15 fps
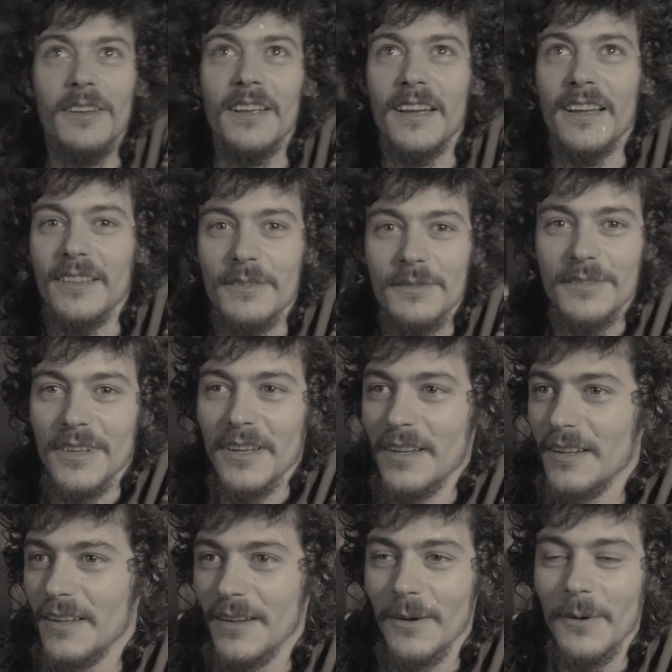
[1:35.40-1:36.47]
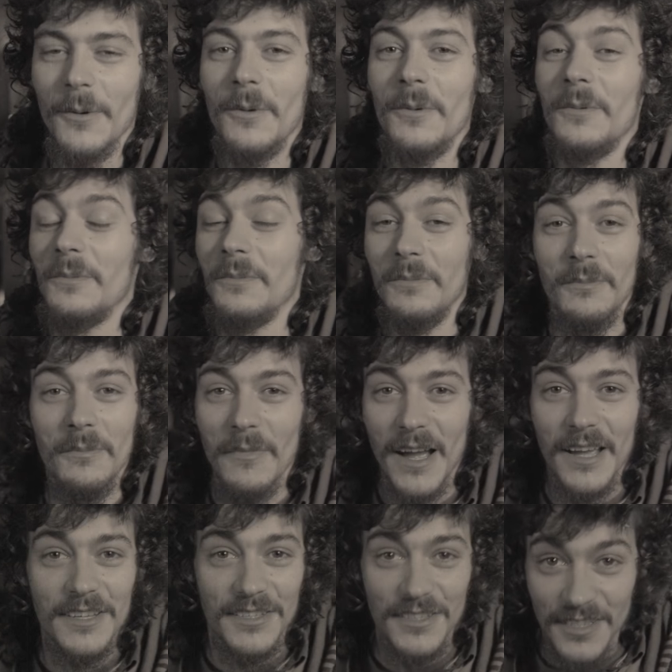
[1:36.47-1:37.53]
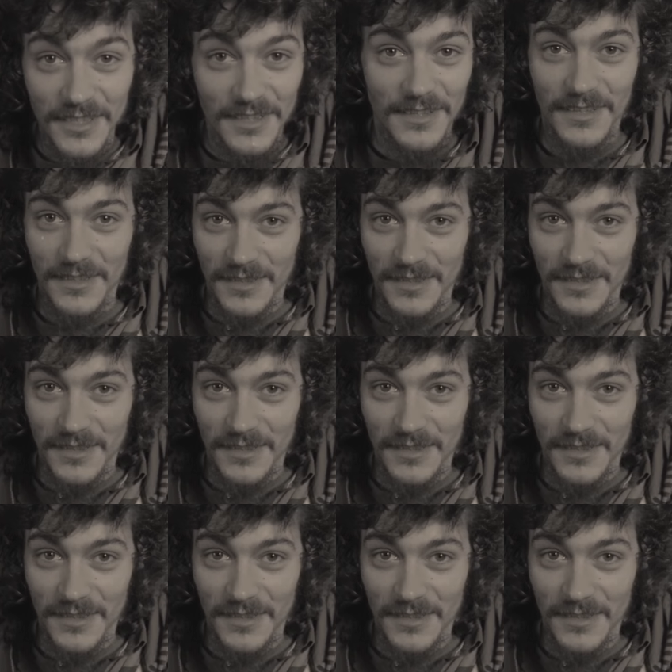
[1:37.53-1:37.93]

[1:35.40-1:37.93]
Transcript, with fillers: can to say, oh my shit.